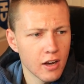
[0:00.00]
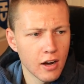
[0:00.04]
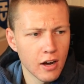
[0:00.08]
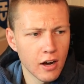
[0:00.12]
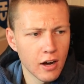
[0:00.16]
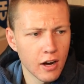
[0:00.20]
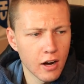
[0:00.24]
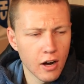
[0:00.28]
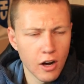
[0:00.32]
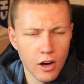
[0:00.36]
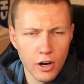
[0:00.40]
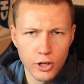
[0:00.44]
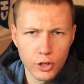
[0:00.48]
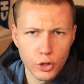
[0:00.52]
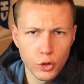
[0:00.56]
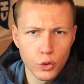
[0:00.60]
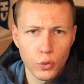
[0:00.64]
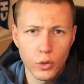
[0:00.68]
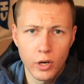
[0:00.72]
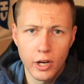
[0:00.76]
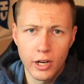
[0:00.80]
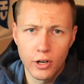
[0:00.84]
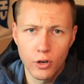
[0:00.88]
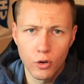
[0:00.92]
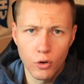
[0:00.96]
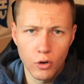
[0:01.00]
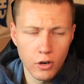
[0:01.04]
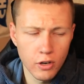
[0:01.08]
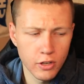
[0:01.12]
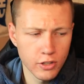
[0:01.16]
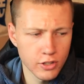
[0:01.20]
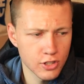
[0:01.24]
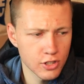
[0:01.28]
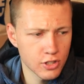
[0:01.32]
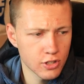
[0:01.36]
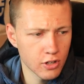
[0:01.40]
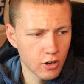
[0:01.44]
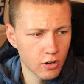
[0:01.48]
uh, onCreate or
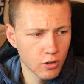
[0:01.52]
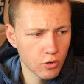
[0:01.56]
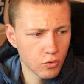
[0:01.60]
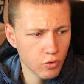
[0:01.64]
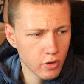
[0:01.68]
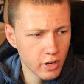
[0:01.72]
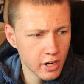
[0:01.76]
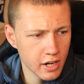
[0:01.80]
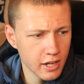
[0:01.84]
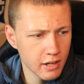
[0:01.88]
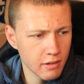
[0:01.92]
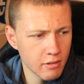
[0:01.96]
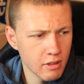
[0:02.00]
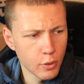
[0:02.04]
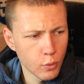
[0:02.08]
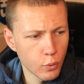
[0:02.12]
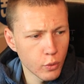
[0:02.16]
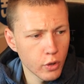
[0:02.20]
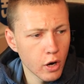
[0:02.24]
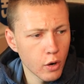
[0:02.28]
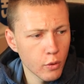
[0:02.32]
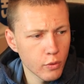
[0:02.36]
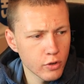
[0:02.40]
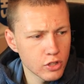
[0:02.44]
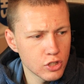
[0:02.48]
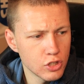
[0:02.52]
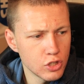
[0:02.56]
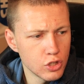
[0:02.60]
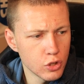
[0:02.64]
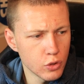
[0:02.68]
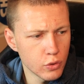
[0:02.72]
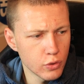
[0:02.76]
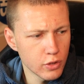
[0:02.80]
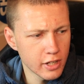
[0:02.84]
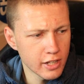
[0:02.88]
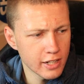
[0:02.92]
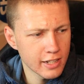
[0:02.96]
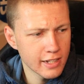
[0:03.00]
OnStartRunning, but we always
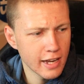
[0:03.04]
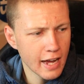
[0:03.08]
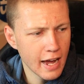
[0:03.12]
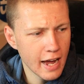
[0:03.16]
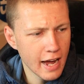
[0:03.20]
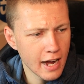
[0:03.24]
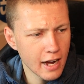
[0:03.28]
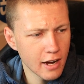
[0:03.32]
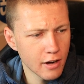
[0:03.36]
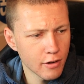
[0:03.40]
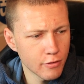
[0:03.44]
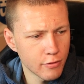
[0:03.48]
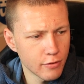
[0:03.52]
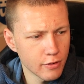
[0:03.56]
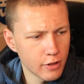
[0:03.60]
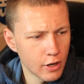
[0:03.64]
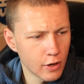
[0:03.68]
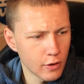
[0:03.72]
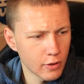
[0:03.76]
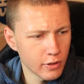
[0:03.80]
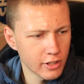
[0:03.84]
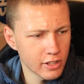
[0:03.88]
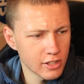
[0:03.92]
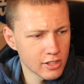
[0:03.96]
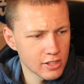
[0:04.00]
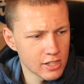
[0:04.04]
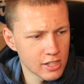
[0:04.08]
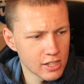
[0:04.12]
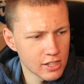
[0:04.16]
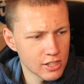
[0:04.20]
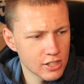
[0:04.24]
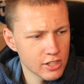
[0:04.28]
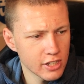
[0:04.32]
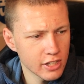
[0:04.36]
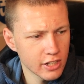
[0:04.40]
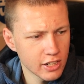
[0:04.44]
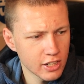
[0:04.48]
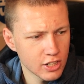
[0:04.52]
do need to have, you know, at least this
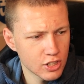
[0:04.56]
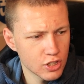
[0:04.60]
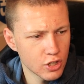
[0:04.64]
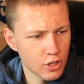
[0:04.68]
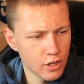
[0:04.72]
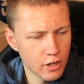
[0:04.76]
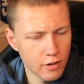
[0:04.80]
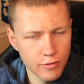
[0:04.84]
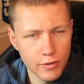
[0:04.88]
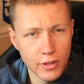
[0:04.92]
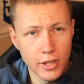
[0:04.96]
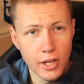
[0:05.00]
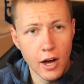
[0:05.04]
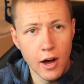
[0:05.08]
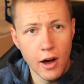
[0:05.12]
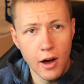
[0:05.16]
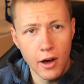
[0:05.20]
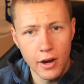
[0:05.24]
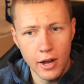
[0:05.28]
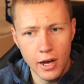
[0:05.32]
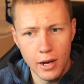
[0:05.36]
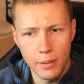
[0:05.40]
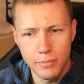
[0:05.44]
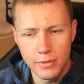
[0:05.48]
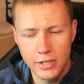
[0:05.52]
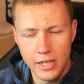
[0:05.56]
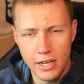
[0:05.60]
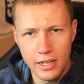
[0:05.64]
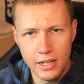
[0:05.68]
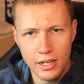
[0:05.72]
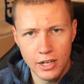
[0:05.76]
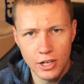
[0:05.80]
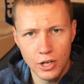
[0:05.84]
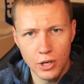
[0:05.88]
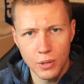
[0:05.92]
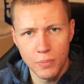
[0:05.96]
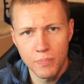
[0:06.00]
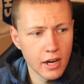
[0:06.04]
signature of the onUpdate
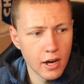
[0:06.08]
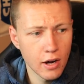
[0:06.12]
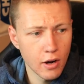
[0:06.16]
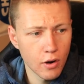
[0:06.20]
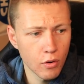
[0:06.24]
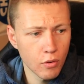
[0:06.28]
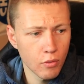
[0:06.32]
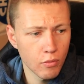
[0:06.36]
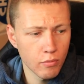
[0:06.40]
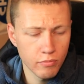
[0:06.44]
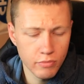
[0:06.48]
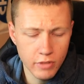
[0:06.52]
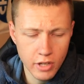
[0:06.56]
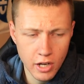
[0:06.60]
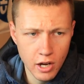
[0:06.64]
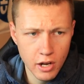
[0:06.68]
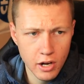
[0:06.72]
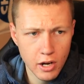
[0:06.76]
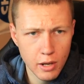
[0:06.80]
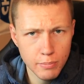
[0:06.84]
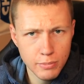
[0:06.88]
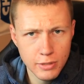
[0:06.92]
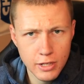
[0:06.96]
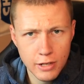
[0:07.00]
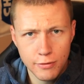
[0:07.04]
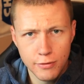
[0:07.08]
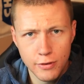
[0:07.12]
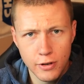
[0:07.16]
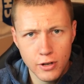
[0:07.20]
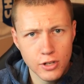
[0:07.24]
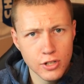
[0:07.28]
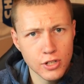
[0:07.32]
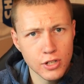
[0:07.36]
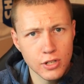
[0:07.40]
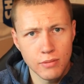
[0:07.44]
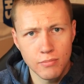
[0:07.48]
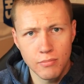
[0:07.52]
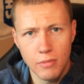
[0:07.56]
here. Now, the onUpdate
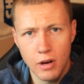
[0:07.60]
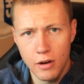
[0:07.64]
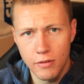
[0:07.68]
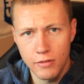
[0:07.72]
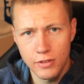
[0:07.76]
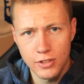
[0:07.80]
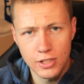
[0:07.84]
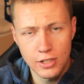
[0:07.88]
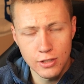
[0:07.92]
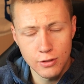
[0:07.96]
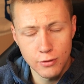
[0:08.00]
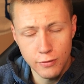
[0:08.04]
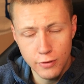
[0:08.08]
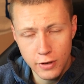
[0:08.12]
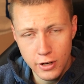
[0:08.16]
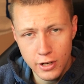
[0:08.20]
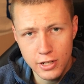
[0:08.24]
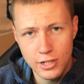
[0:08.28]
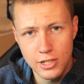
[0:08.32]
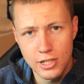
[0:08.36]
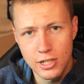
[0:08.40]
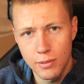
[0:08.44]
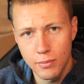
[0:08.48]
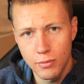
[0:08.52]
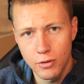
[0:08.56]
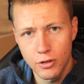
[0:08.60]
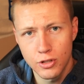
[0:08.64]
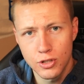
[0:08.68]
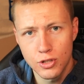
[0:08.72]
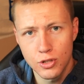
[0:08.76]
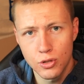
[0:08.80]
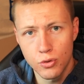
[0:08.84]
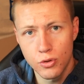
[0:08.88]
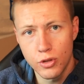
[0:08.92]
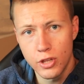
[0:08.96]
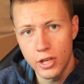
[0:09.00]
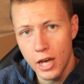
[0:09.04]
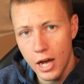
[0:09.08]
function, obviously it's very similar
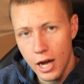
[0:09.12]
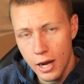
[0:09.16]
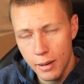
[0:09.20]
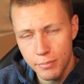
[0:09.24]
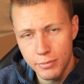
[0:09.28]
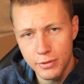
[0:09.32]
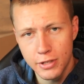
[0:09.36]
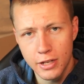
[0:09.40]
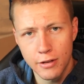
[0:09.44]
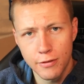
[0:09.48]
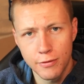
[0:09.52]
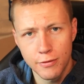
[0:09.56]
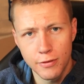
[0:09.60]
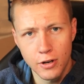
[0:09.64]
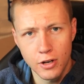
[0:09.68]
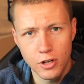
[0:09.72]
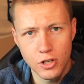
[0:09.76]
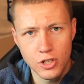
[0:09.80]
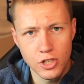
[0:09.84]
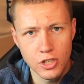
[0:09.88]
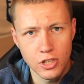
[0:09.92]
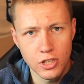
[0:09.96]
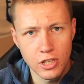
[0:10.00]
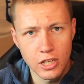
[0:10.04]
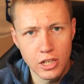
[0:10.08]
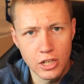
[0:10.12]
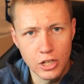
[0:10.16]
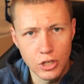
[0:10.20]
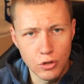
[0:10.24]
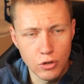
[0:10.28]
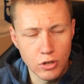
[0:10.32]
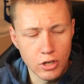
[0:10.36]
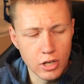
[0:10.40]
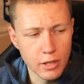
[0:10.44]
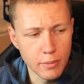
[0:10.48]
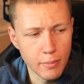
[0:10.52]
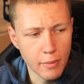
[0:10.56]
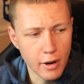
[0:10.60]
to the update function in
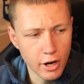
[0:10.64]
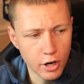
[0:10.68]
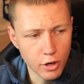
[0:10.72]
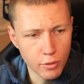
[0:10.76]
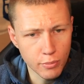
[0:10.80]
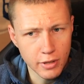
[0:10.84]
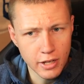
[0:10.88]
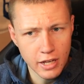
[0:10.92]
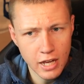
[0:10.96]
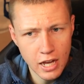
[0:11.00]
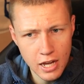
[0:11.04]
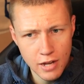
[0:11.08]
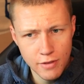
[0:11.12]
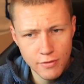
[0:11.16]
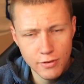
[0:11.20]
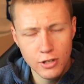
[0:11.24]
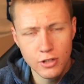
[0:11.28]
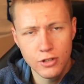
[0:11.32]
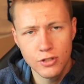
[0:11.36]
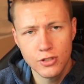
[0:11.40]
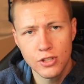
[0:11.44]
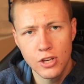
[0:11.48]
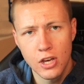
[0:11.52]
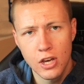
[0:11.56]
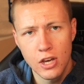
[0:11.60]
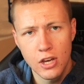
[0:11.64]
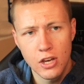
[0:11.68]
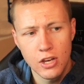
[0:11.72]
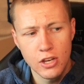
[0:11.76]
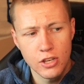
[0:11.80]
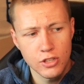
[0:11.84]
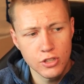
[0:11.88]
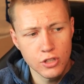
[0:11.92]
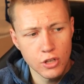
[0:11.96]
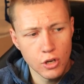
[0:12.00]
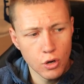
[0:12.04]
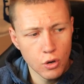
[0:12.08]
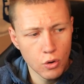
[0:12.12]
Unity mono behaviors.
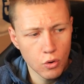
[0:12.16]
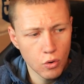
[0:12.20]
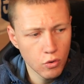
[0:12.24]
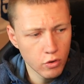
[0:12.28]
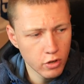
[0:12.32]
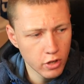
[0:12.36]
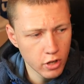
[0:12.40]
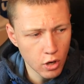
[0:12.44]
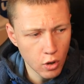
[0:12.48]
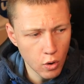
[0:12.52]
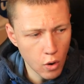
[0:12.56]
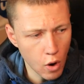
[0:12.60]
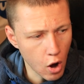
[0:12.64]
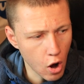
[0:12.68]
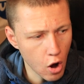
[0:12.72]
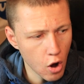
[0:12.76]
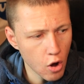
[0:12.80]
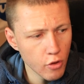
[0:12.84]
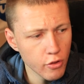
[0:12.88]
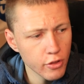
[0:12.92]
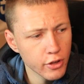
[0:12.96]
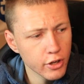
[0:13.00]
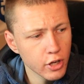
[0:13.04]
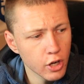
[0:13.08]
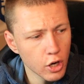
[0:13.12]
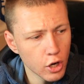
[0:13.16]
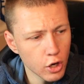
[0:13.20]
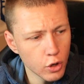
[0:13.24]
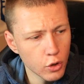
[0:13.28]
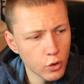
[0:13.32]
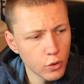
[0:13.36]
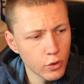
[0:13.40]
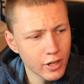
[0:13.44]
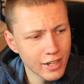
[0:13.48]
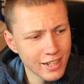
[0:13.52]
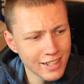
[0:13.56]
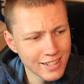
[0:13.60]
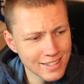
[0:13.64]
So, you know, all the
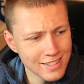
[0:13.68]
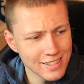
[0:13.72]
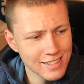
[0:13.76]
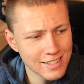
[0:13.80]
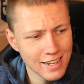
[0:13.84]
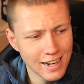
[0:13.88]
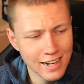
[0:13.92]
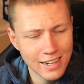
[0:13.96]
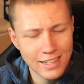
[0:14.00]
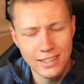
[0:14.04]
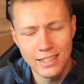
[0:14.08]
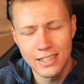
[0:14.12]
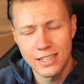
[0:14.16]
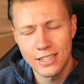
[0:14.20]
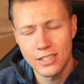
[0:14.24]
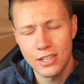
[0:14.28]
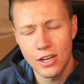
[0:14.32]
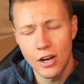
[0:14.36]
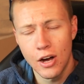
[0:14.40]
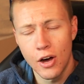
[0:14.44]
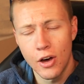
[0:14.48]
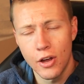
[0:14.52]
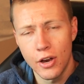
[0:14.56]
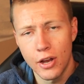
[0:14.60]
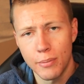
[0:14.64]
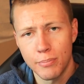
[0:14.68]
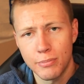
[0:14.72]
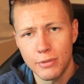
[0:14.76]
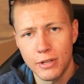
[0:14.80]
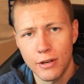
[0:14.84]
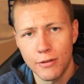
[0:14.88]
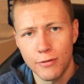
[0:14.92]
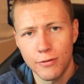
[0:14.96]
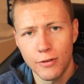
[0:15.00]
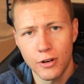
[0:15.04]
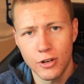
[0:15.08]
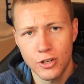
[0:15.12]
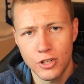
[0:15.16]
code inside this onUpdate
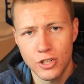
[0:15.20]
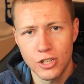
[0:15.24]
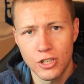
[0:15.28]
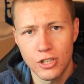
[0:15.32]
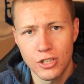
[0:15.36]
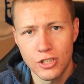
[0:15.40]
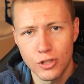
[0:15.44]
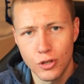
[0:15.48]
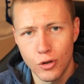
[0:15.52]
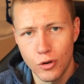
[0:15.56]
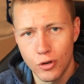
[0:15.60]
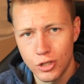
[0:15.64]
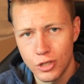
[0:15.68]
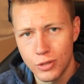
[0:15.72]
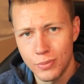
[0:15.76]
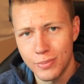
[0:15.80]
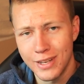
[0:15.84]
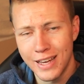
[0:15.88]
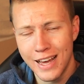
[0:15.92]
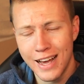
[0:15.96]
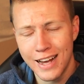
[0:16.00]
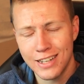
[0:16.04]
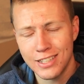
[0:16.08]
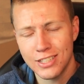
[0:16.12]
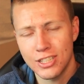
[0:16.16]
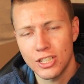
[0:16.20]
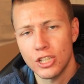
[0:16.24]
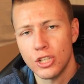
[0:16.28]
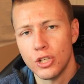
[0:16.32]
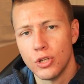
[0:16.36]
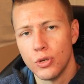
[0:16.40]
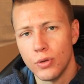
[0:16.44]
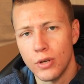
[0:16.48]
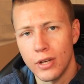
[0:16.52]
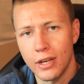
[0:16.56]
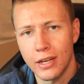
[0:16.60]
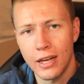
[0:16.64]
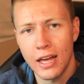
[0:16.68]
function is going to be
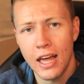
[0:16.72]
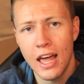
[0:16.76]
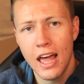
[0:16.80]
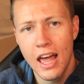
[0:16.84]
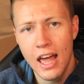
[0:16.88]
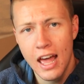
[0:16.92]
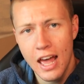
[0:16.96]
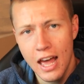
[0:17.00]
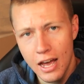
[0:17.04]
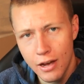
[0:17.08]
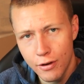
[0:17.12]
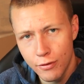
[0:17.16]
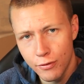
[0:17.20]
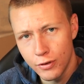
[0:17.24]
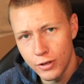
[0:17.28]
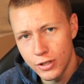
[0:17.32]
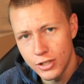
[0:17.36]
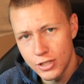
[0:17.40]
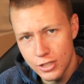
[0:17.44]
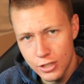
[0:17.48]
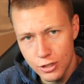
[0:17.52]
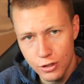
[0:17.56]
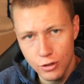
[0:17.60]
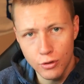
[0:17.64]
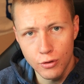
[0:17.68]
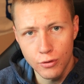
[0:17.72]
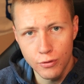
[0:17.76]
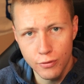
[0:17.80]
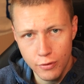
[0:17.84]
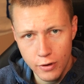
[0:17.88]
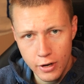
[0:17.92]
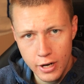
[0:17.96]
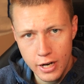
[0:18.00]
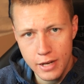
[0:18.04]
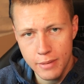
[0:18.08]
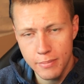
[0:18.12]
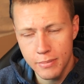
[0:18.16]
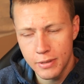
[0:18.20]
executing every single
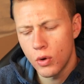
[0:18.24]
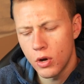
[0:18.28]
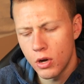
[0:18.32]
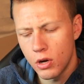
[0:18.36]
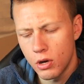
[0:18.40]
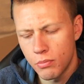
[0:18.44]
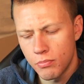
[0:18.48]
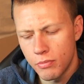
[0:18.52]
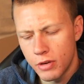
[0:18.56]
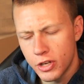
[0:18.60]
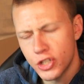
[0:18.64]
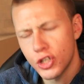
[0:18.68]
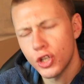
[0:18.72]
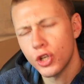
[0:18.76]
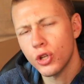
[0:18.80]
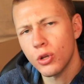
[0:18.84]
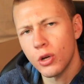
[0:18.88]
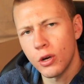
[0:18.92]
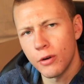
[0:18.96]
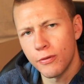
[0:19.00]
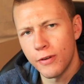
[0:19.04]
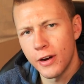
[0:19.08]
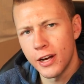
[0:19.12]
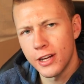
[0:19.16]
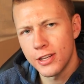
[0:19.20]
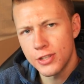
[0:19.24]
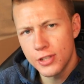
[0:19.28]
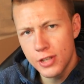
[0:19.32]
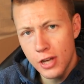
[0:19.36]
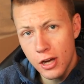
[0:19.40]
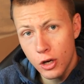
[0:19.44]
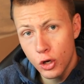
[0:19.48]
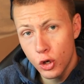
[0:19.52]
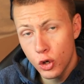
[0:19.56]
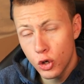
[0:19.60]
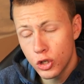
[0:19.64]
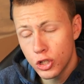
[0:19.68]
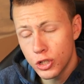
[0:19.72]
frame. Well, I should clarify, it's
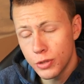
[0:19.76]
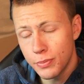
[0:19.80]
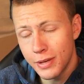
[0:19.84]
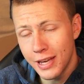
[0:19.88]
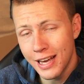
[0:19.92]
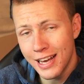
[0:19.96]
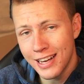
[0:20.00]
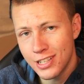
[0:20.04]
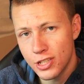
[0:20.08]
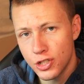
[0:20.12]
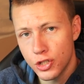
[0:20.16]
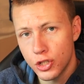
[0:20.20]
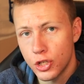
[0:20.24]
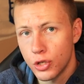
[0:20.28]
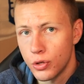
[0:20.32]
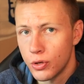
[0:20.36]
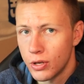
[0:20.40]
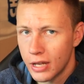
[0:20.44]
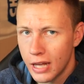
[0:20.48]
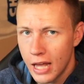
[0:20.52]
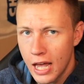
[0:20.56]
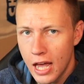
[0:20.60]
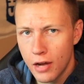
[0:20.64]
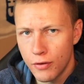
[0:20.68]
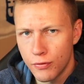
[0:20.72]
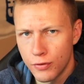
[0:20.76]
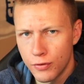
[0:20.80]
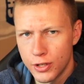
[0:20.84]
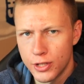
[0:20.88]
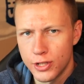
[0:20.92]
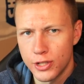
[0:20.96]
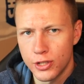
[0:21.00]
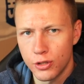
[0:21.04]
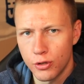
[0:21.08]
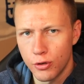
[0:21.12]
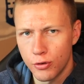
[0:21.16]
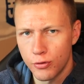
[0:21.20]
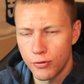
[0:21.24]
not going to be executing every
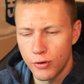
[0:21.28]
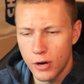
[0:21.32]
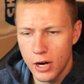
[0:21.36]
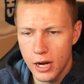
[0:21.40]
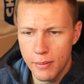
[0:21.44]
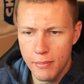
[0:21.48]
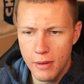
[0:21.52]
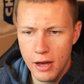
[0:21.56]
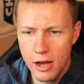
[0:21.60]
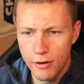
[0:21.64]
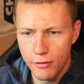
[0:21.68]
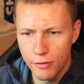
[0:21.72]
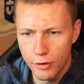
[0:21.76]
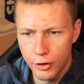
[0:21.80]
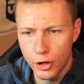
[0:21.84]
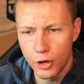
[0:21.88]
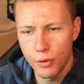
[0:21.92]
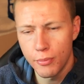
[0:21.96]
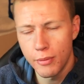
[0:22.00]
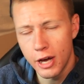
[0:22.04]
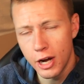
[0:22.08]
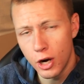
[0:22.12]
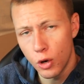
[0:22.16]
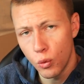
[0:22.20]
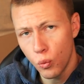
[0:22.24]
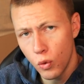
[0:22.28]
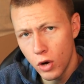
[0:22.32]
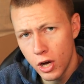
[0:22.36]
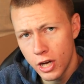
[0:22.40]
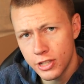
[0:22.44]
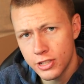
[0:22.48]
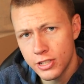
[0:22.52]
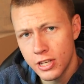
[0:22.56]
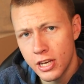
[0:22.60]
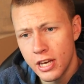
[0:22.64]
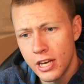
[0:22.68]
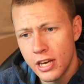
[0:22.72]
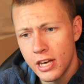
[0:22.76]
single frame ever, no matter what.